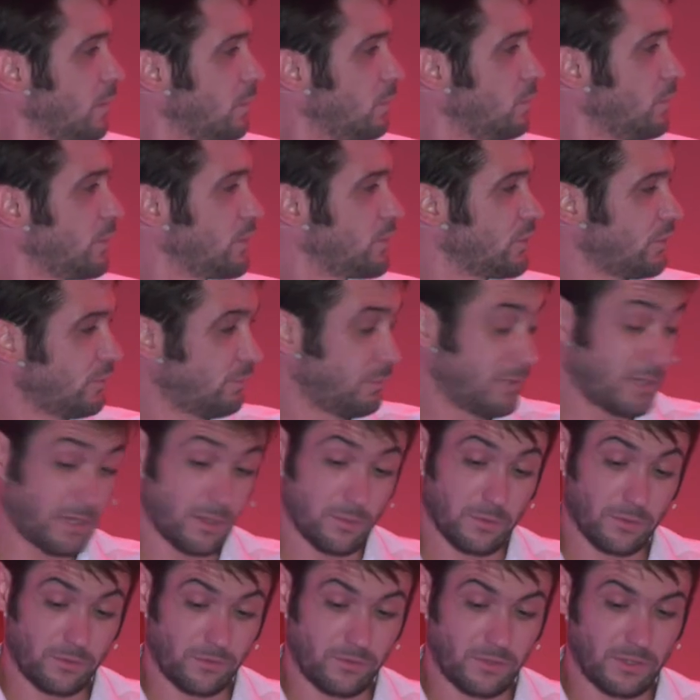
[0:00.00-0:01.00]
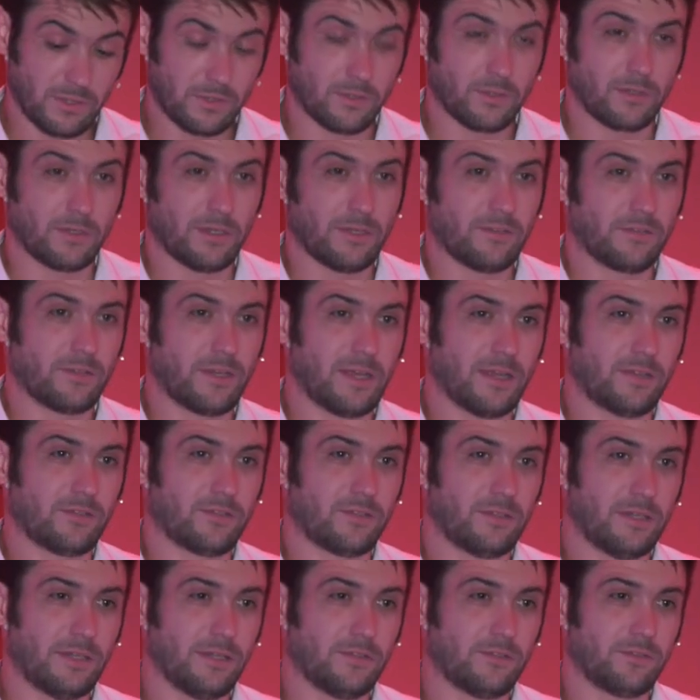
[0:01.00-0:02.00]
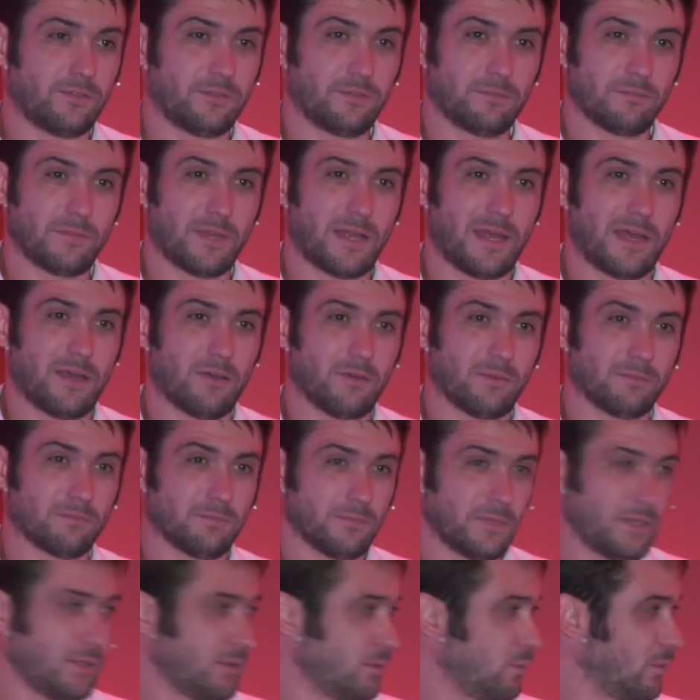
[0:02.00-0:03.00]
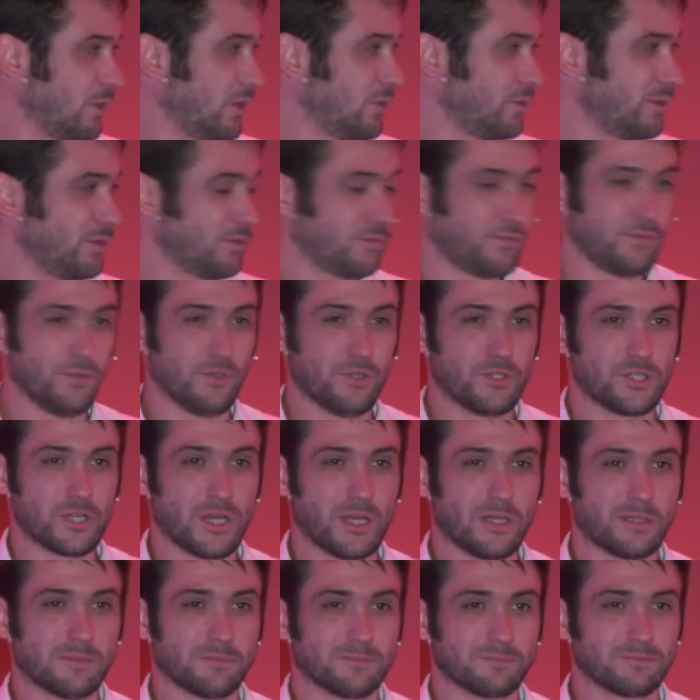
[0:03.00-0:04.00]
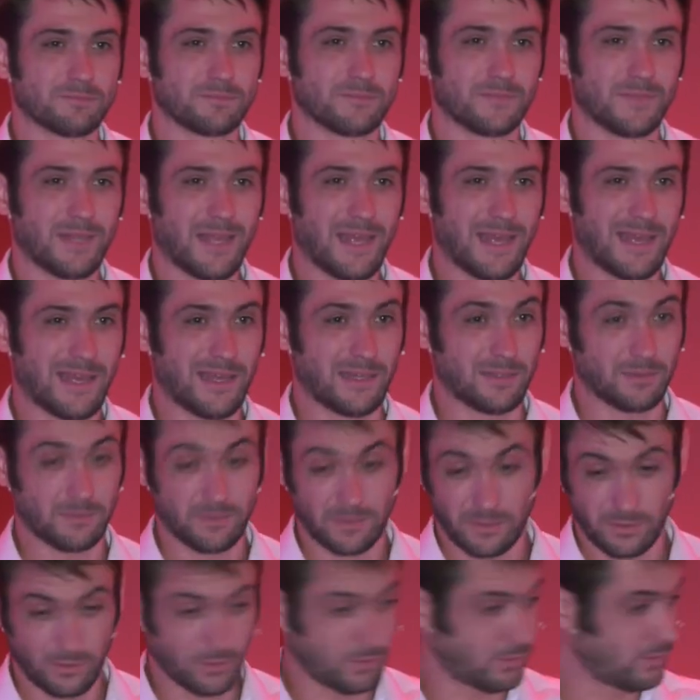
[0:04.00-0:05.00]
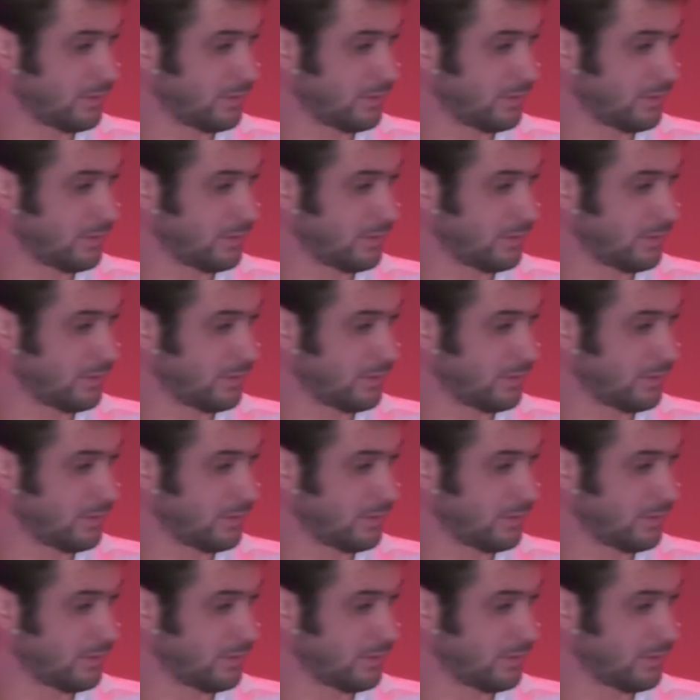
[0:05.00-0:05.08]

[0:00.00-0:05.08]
we should be able to see a lot less gas leaks out in the world in the future, and a lot